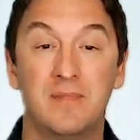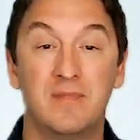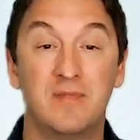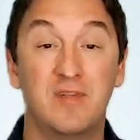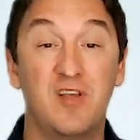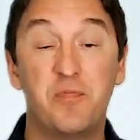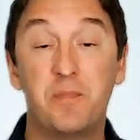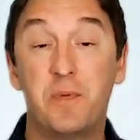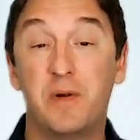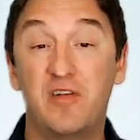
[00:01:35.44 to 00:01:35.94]

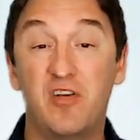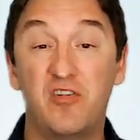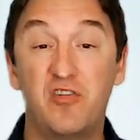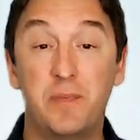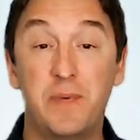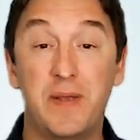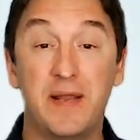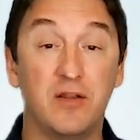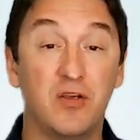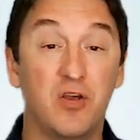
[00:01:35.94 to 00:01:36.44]
This
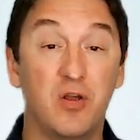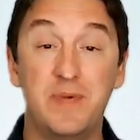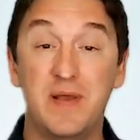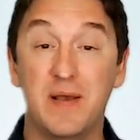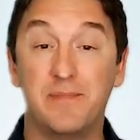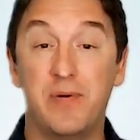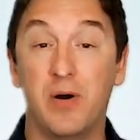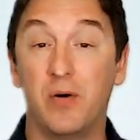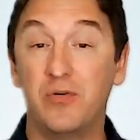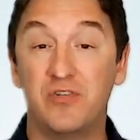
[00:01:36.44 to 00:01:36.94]
participant could be
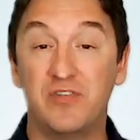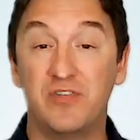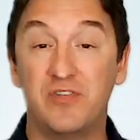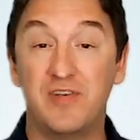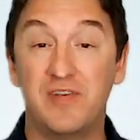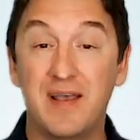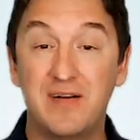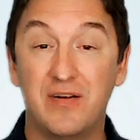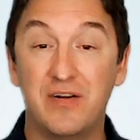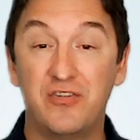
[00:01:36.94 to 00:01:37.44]
a
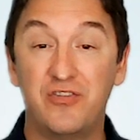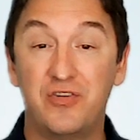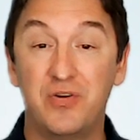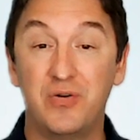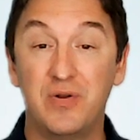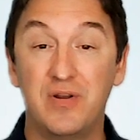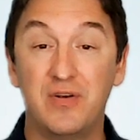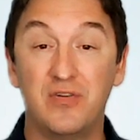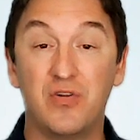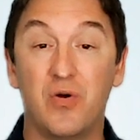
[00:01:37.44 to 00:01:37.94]
post-secondary
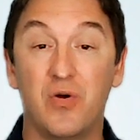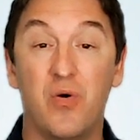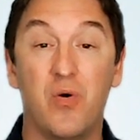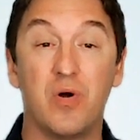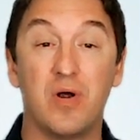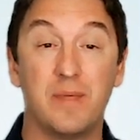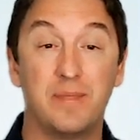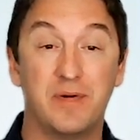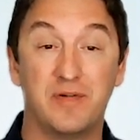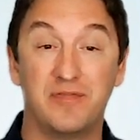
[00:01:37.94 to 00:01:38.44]
student
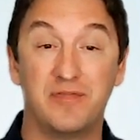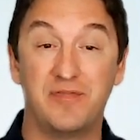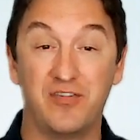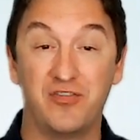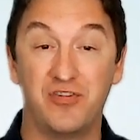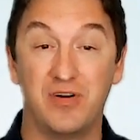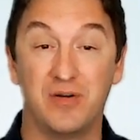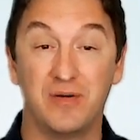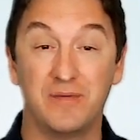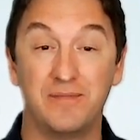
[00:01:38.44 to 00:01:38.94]
or a
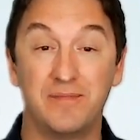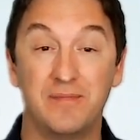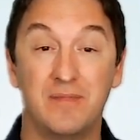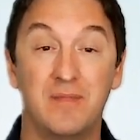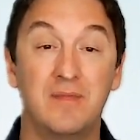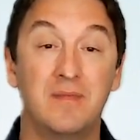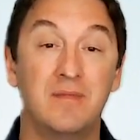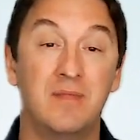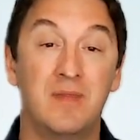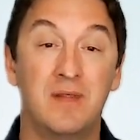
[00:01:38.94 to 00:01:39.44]
professional.
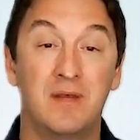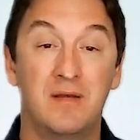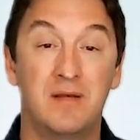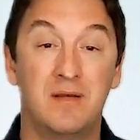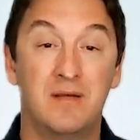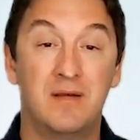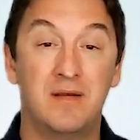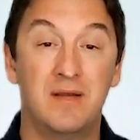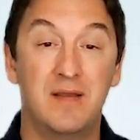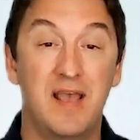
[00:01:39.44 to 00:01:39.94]

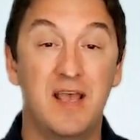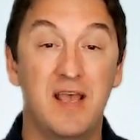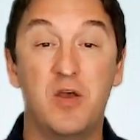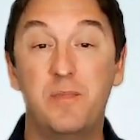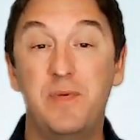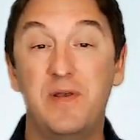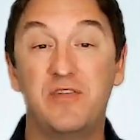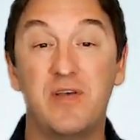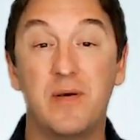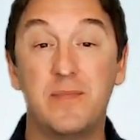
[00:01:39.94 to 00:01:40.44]
It could
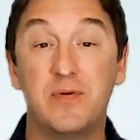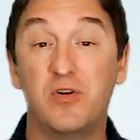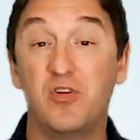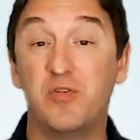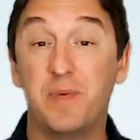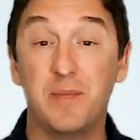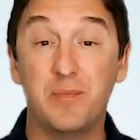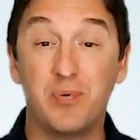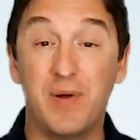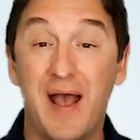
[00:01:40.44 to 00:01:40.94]
be someone who's
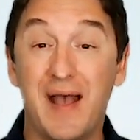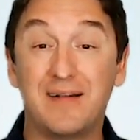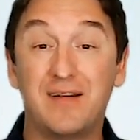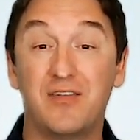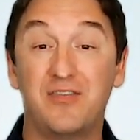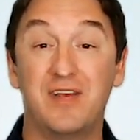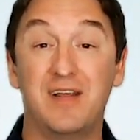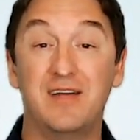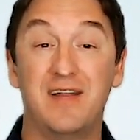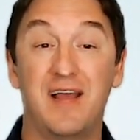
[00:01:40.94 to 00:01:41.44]
been
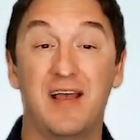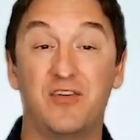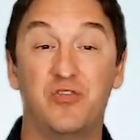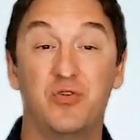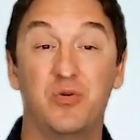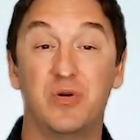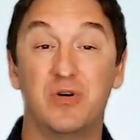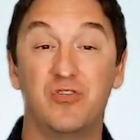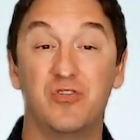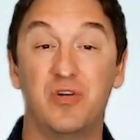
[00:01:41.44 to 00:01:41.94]
practicing tech
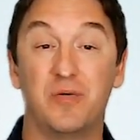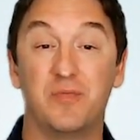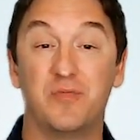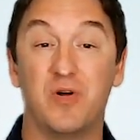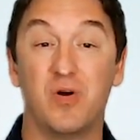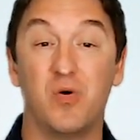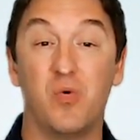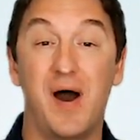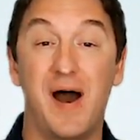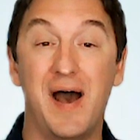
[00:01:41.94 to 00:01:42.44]
stewardship
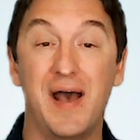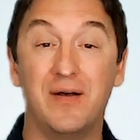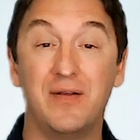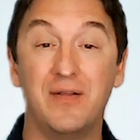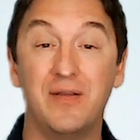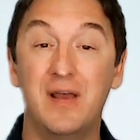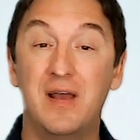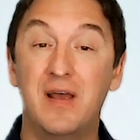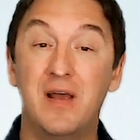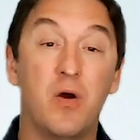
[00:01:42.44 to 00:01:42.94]
for a
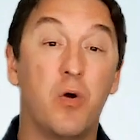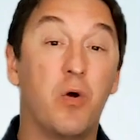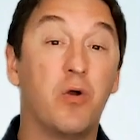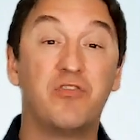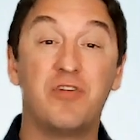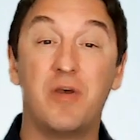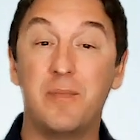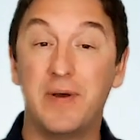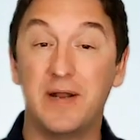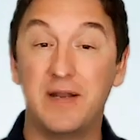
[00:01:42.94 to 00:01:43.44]
while or
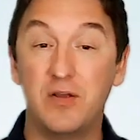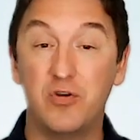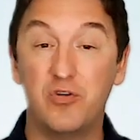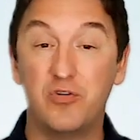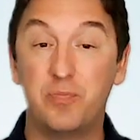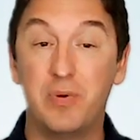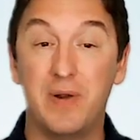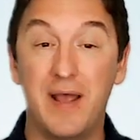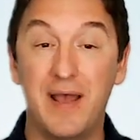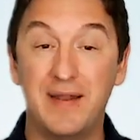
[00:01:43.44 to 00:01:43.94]
somebody who's
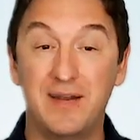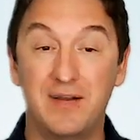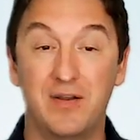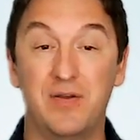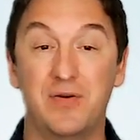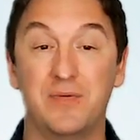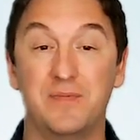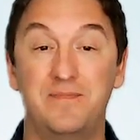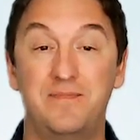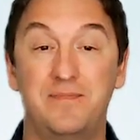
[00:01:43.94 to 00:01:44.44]
brand
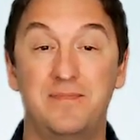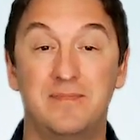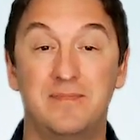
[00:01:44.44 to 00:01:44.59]
new.